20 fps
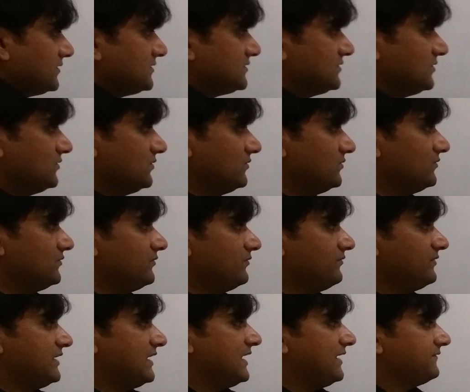So
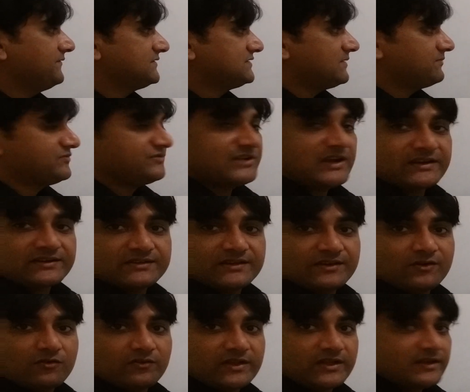we have
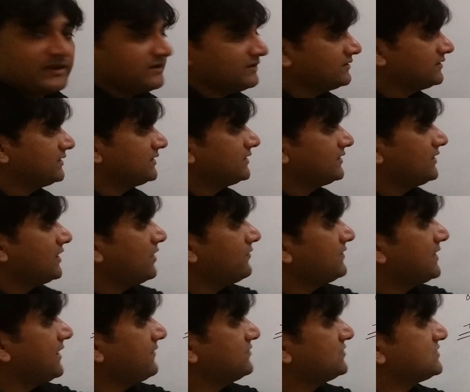subtracted over here.
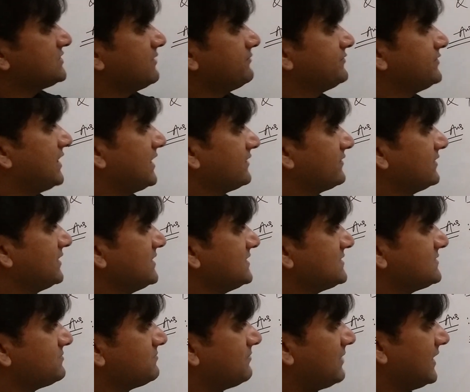Now we have to subtract
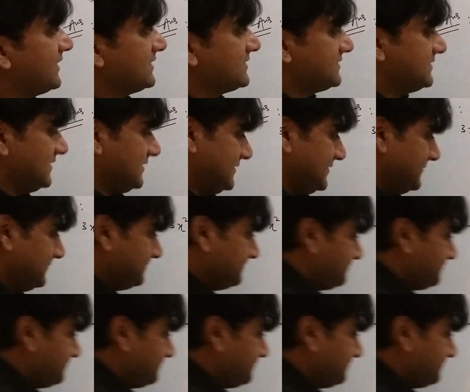this minus this.